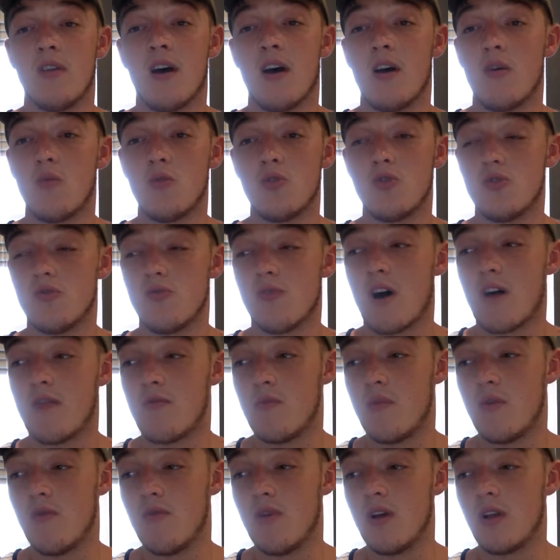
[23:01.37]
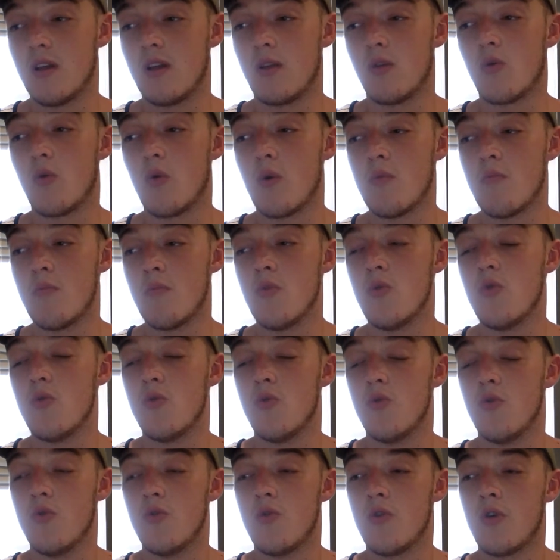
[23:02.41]
that? Would you rather be really low in
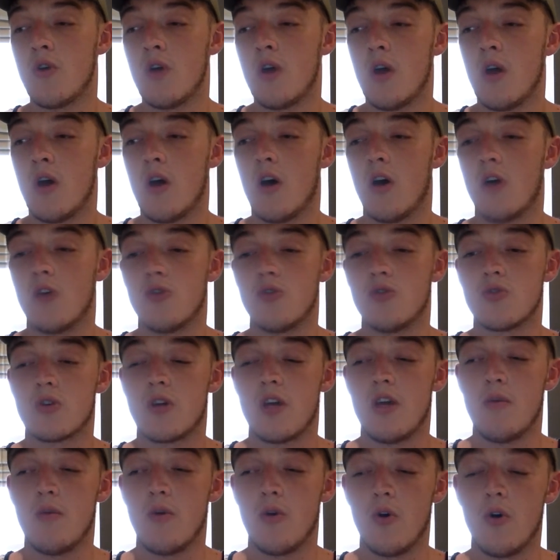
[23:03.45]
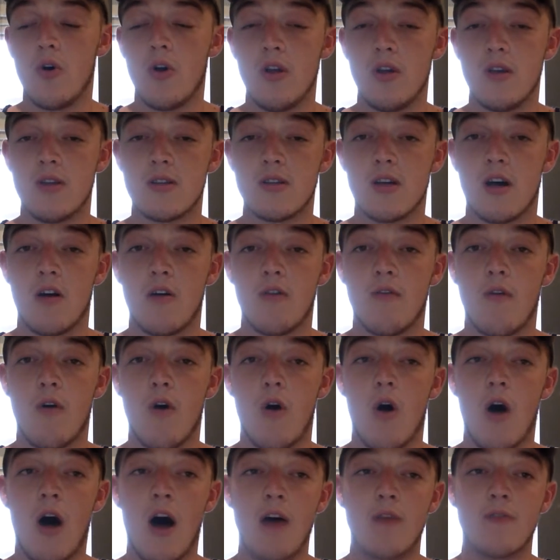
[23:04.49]
mood and just keep hurting yourself,
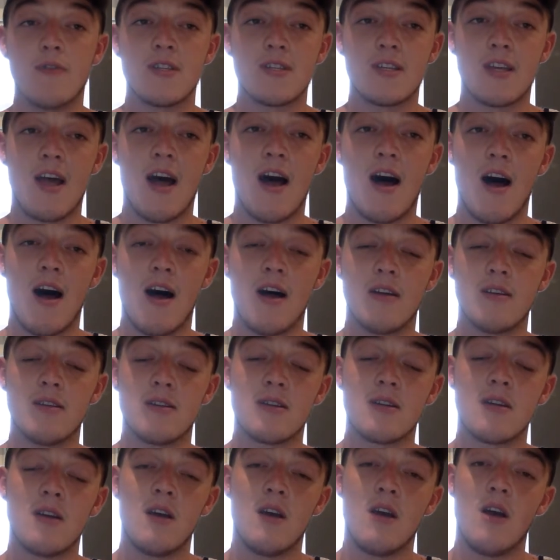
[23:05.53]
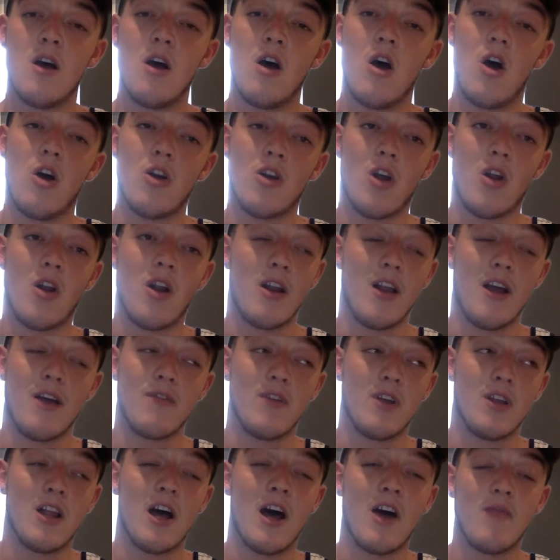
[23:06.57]
or have scars and have
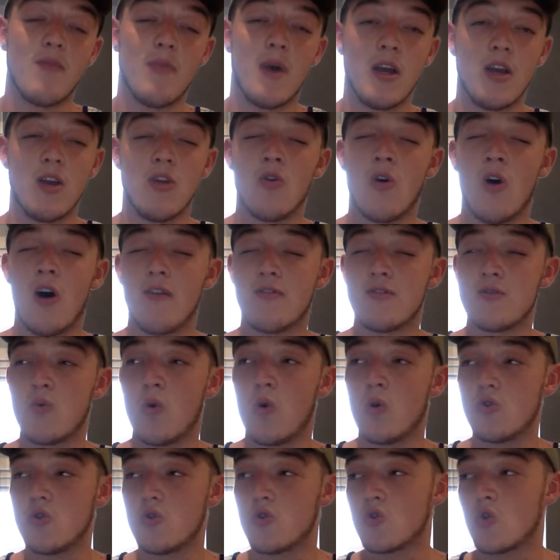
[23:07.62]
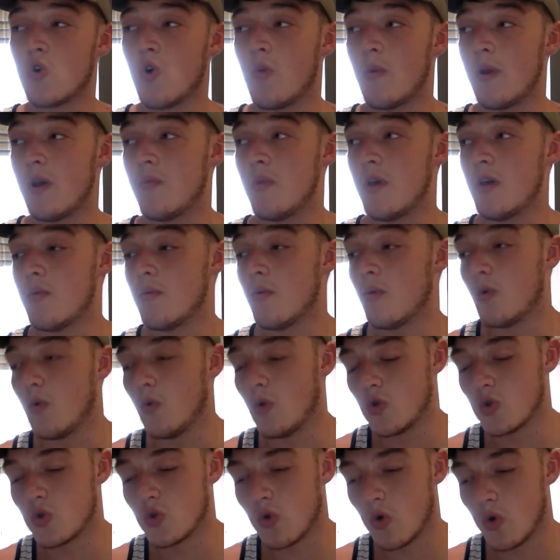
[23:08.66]
your life back? I've spoken to so many people who
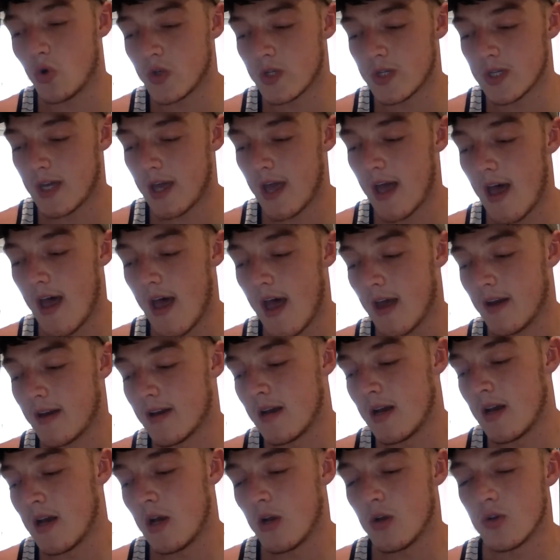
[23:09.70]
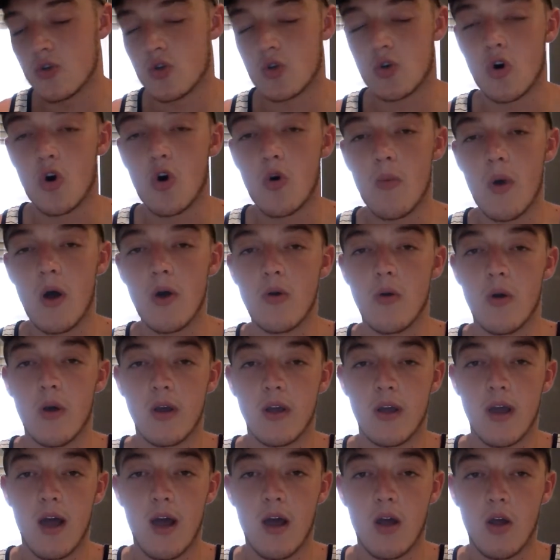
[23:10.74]
are so scared to come out and